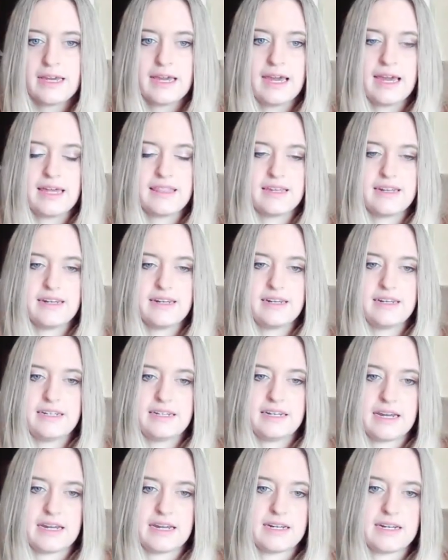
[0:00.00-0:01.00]
and then any
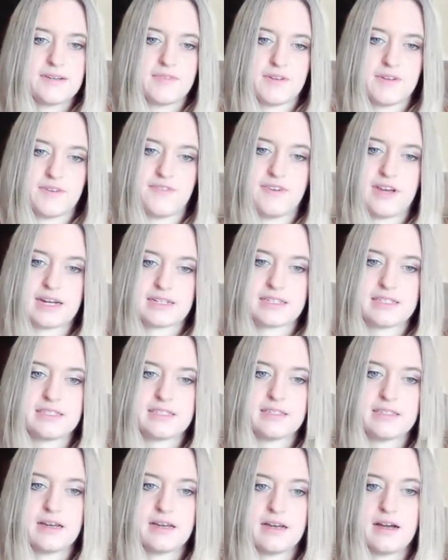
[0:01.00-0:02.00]
negative effects
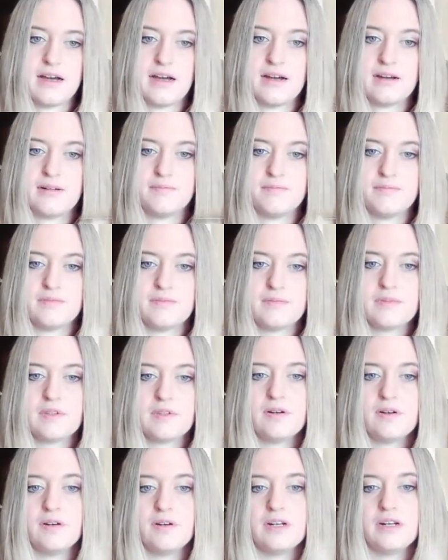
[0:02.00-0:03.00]

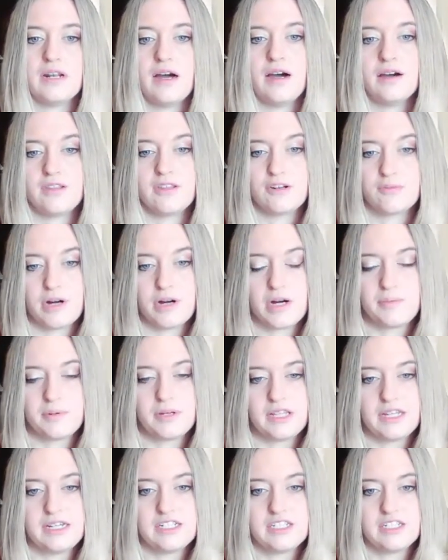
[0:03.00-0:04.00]
on other
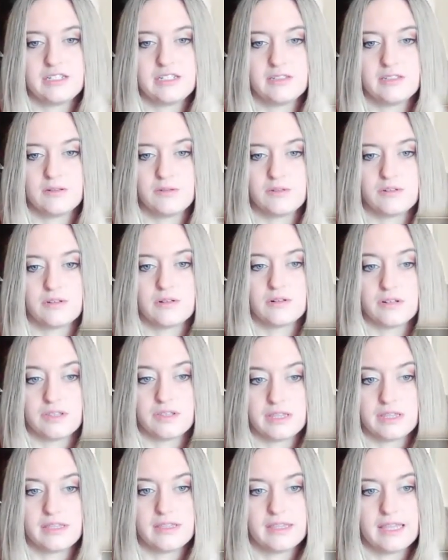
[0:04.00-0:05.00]
populations or on
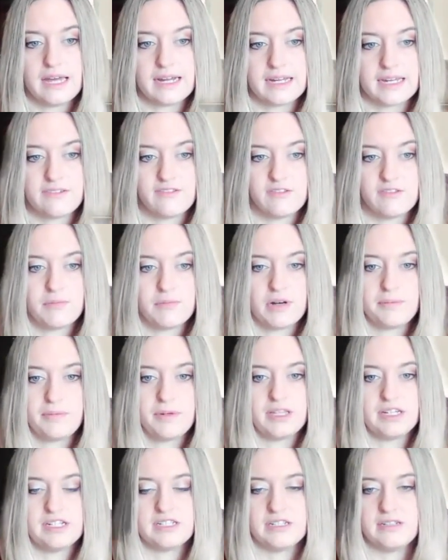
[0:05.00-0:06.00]
that given
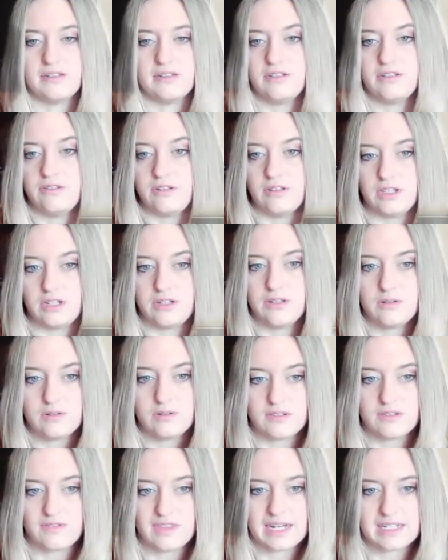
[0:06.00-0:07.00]
population due to the use
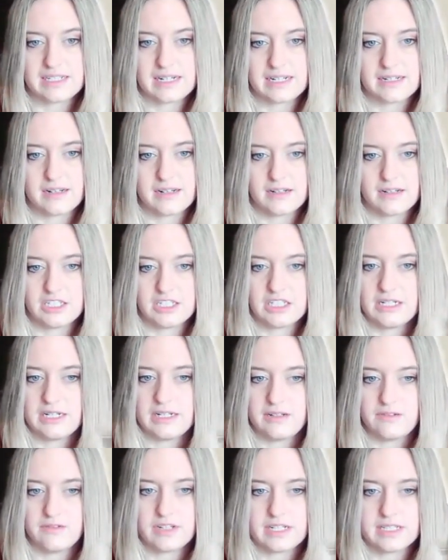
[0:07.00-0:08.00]
of that technology,
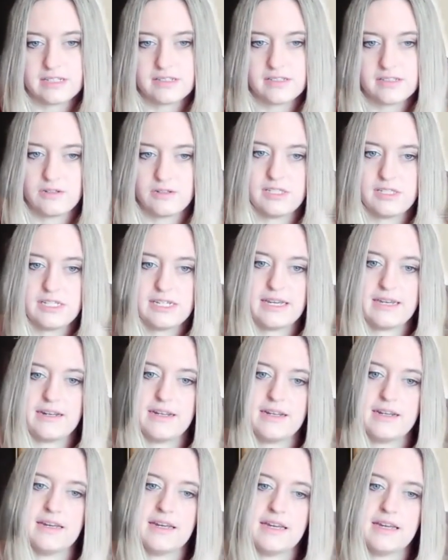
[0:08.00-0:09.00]
any risks
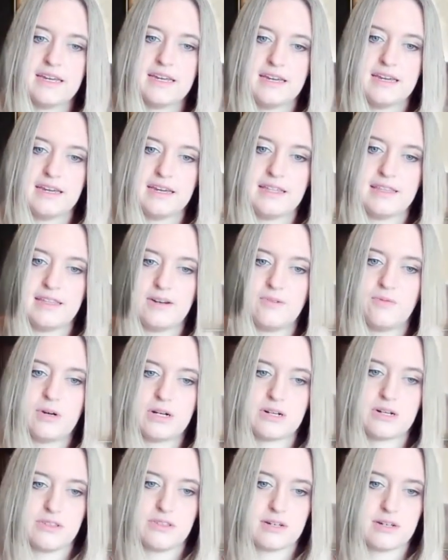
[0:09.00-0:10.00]
associated, and then what
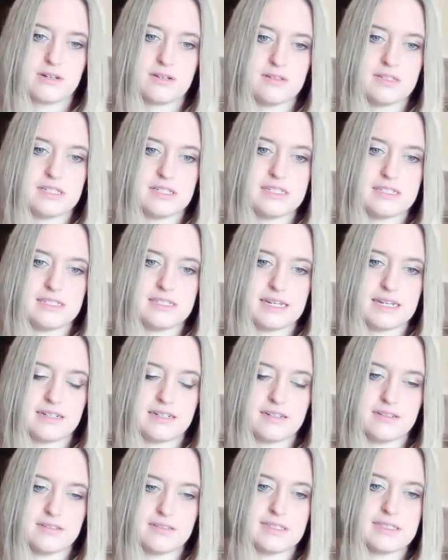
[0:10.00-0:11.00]
are the codes and
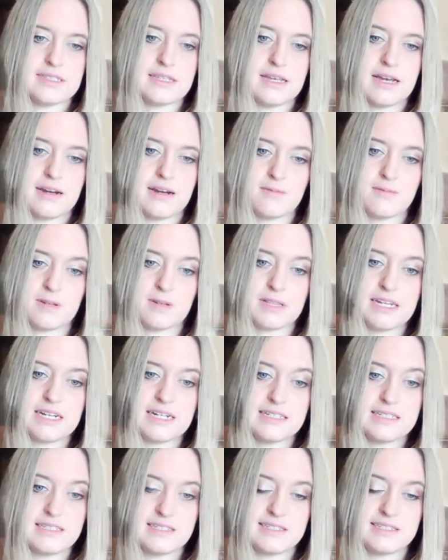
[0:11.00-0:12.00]
standards related
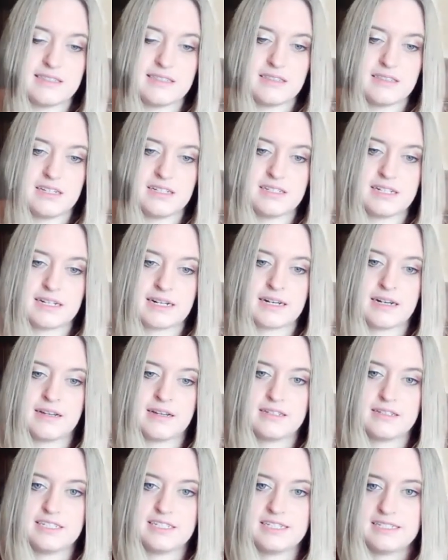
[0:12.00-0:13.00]
to the
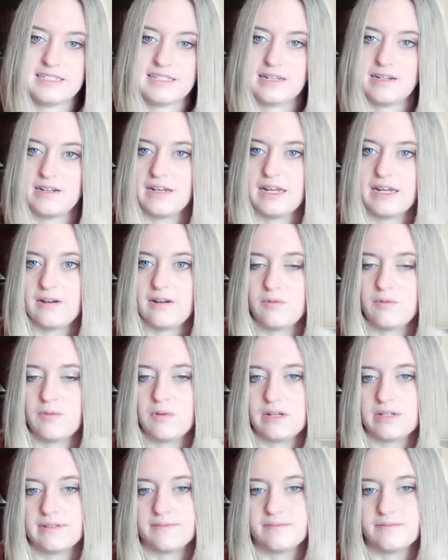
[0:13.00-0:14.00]
technologies, and
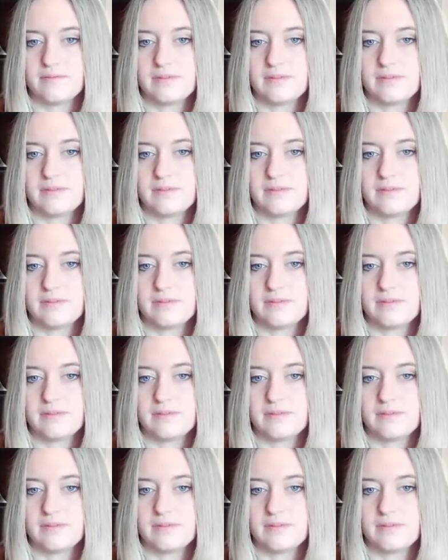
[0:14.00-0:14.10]
what